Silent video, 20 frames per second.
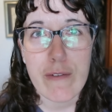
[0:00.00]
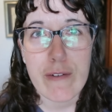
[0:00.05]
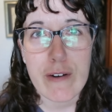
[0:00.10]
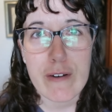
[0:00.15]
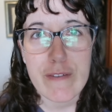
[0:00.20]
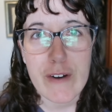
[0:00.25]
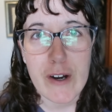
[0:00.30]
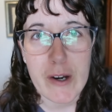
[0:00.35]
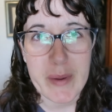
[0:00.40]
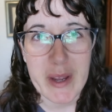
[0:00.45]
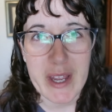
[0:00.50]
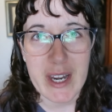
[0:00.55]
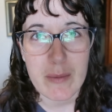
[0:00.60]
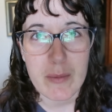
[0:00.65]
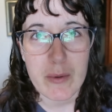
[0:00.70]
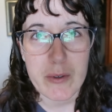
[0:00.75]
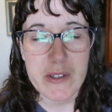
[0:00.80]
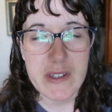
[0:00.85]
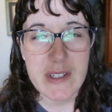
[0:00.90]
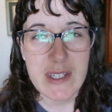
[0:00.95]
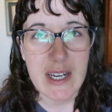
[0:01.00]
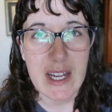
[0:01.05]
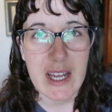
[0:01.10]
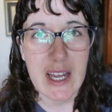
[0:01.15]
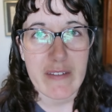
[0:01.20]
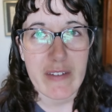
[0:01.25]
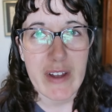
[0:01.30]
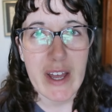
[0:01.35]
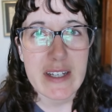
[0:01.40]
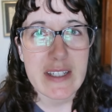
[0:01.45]
over farm animals, and
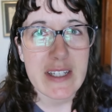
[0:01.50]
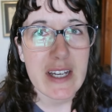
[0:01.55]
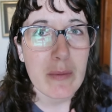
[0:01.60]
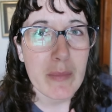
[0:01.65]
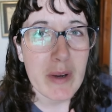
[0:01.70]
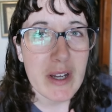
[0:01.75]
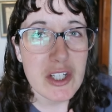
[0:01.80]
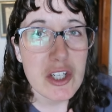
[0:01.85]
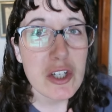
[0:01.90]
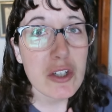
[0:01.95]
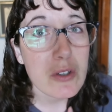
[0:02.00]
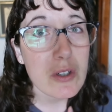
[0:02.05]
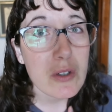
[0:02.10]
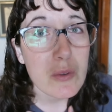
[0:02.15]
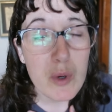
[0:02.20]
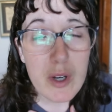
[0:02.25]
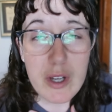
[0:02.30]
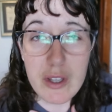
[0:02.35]
I have had to help my children